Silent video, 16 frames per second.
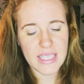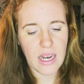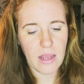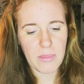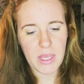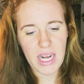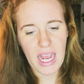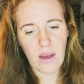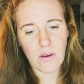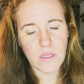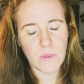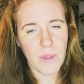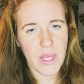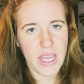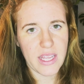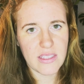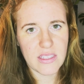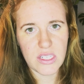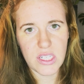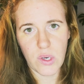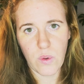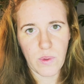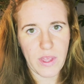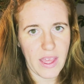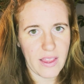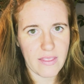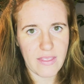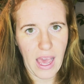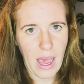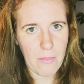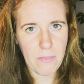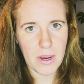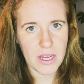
and I mean, houseplants don't get that